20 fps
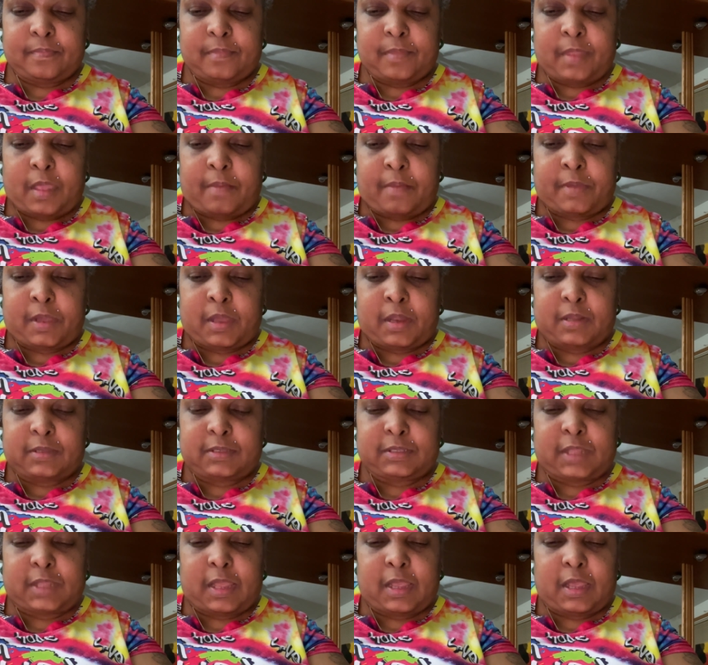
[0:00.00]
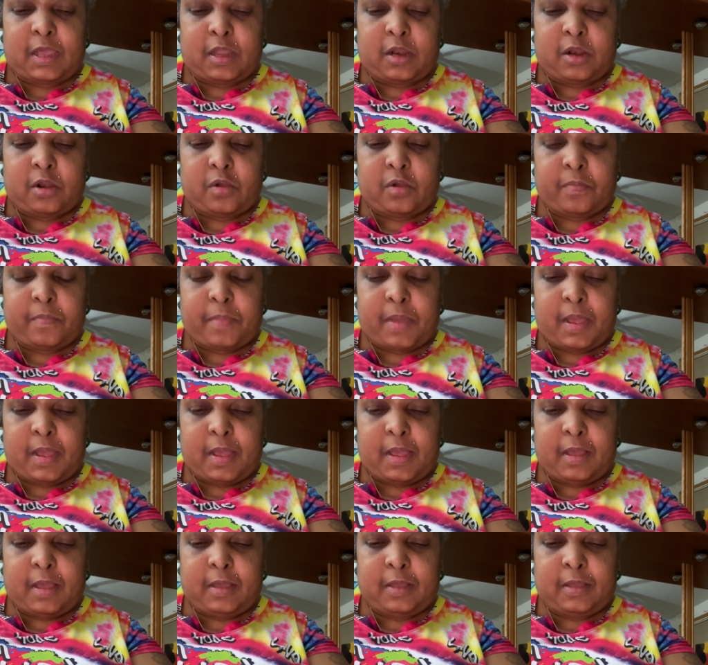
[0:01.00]
I'm going to stay under
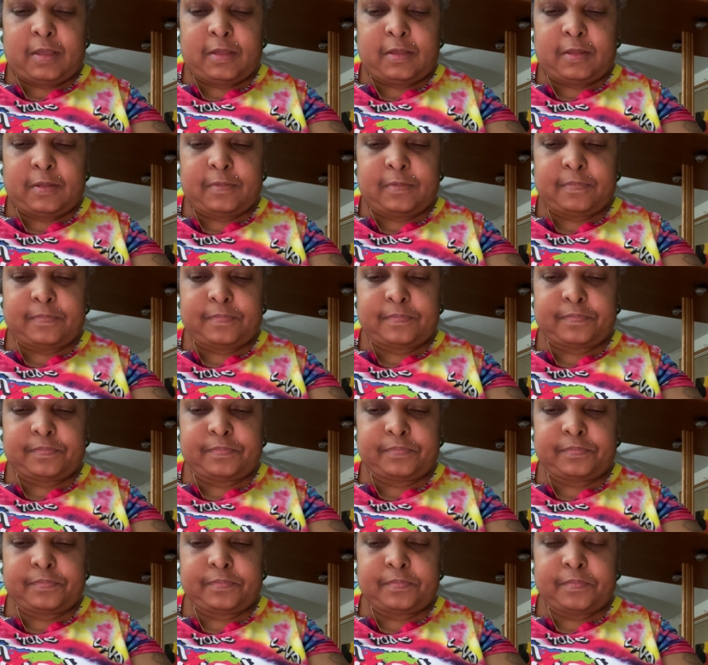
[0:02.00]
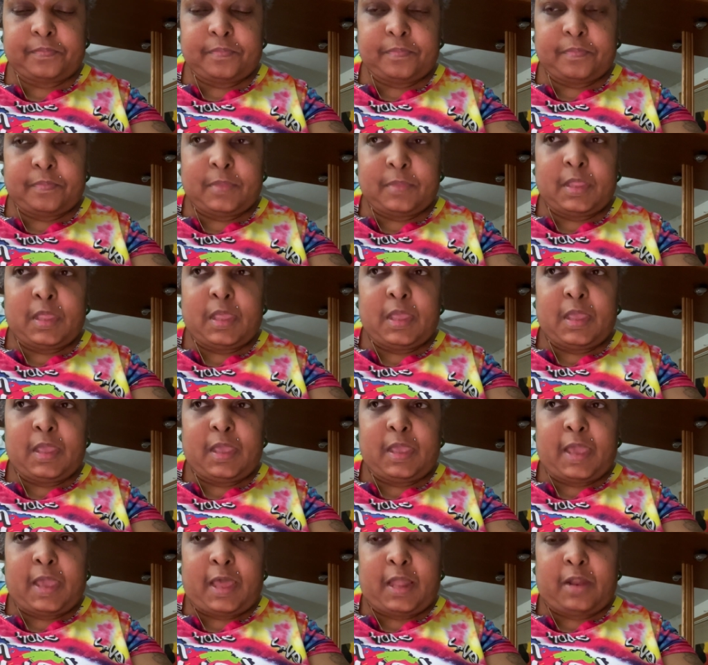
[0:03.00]
my uh,
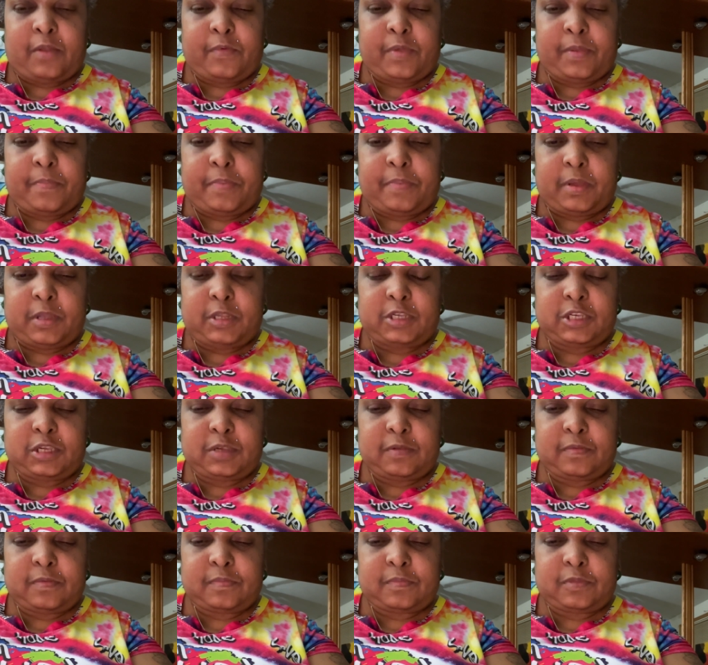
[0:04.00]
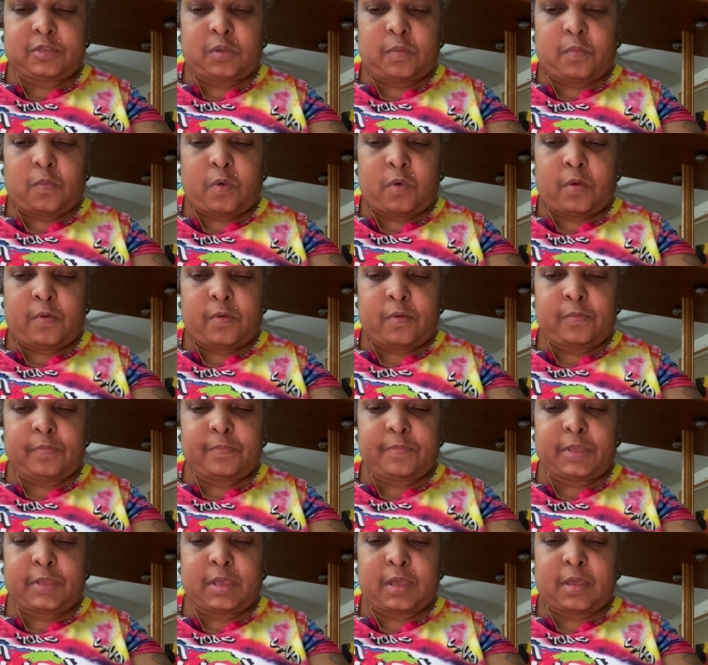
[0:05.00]
calorie budget tomorrow
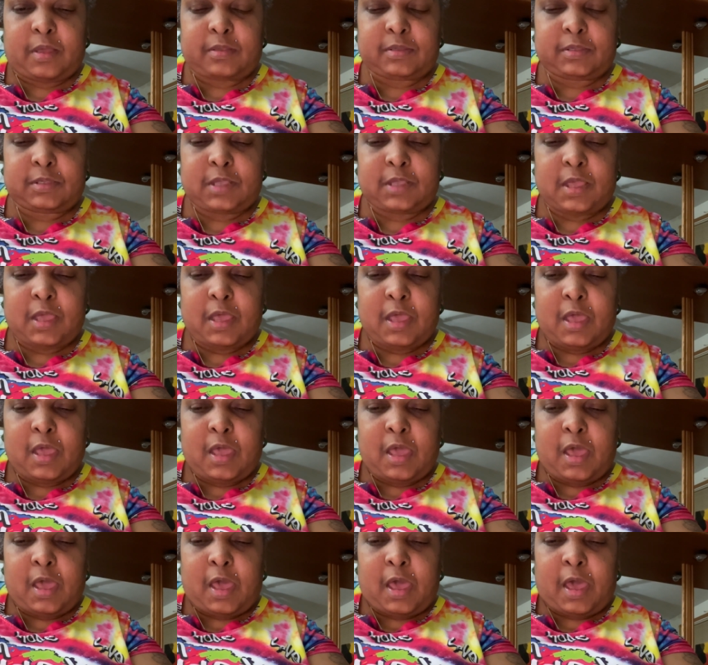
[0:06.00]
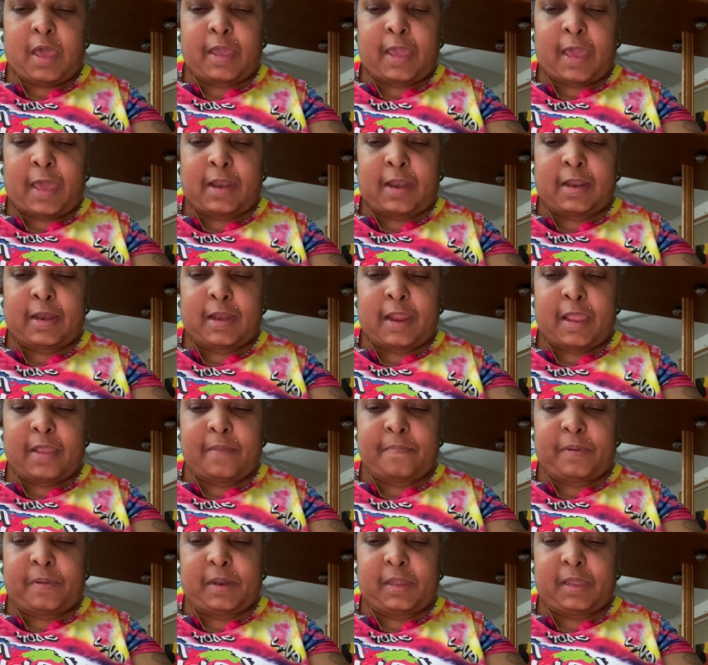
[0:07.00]
because I got a day
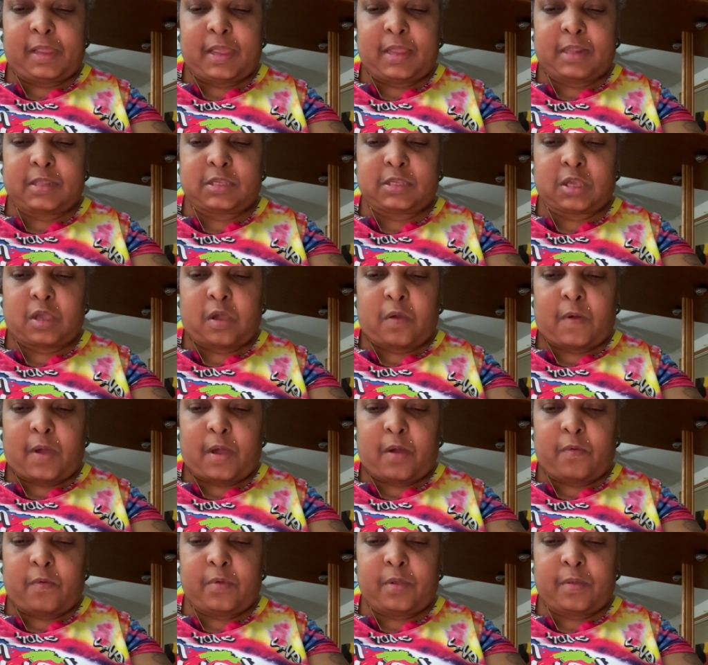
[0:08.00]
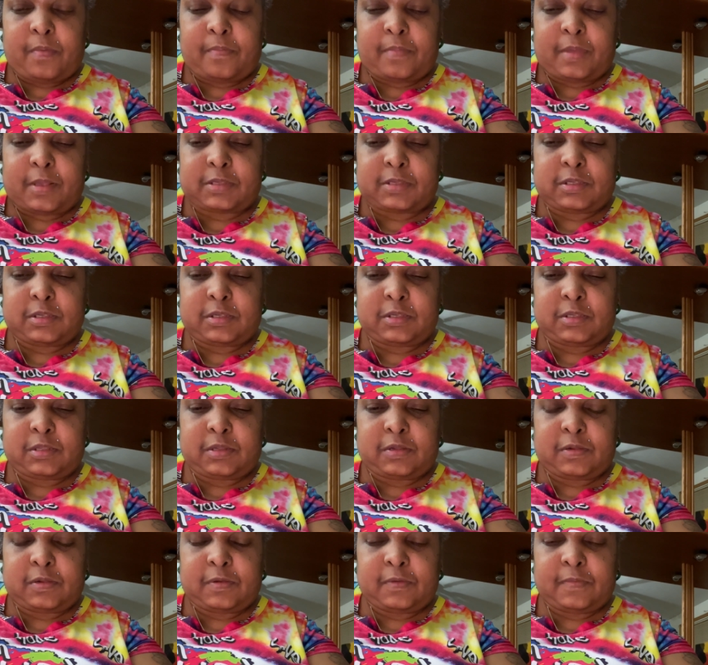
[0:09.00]
planned to go out with my
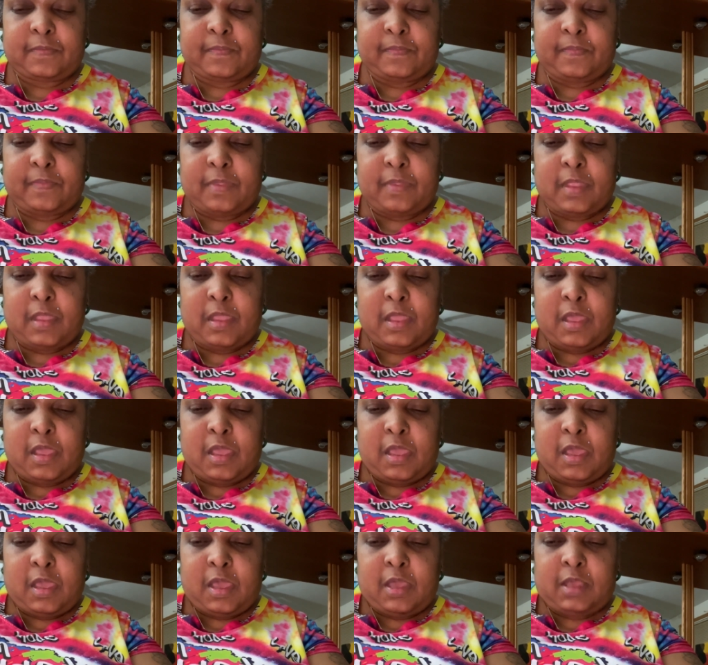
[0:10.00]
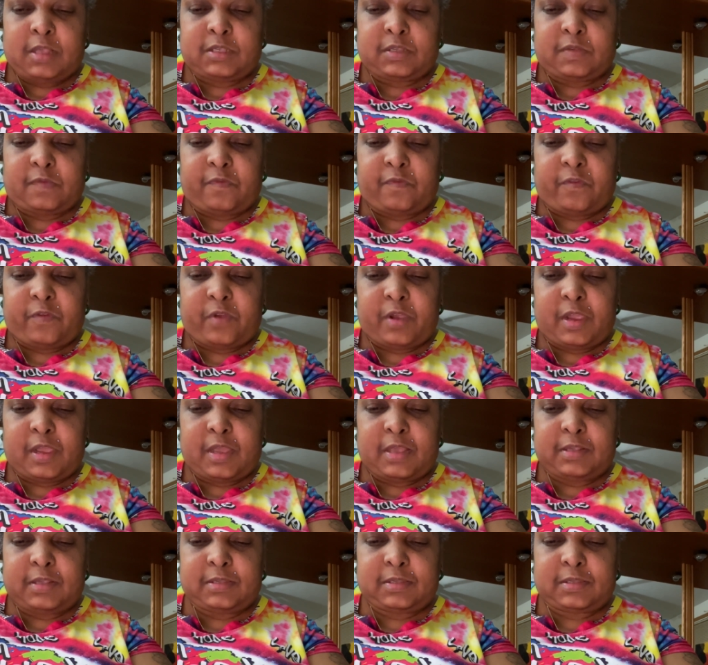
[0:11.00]
sister and some
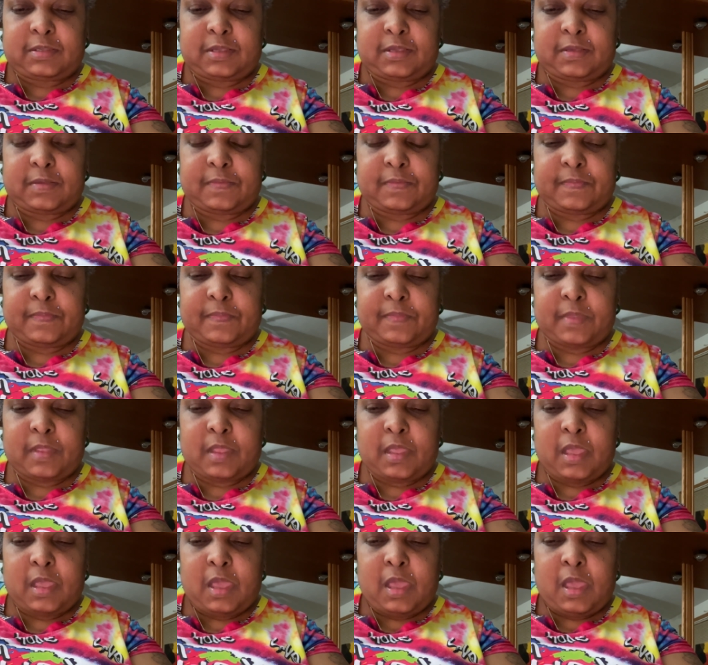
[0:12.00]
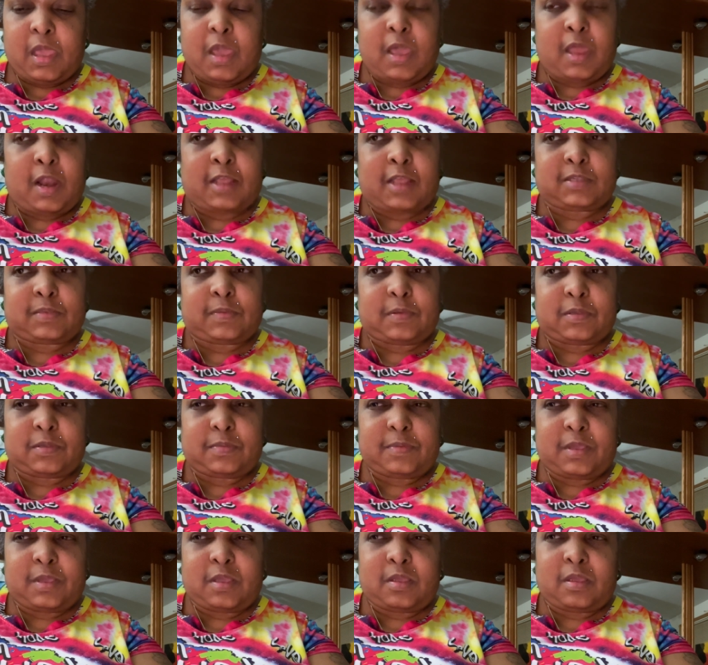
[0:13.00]
friends. And I'm supposed to
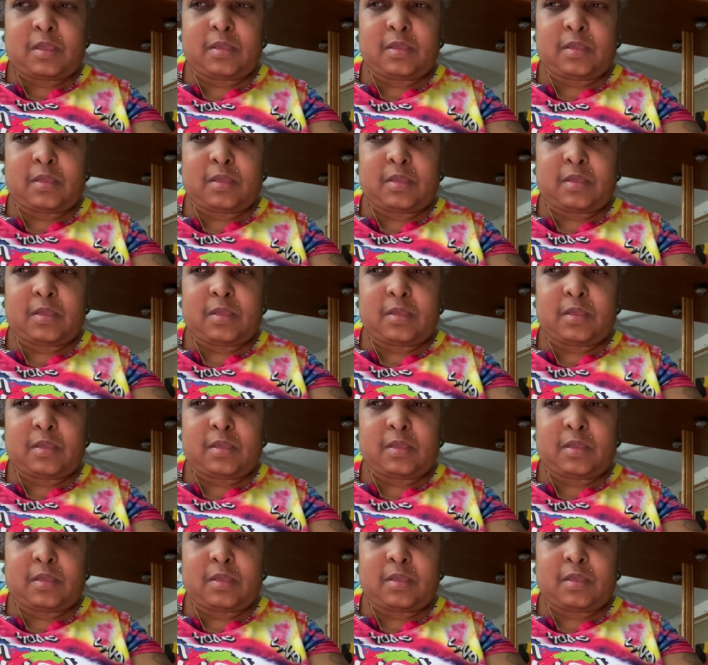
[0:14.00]
be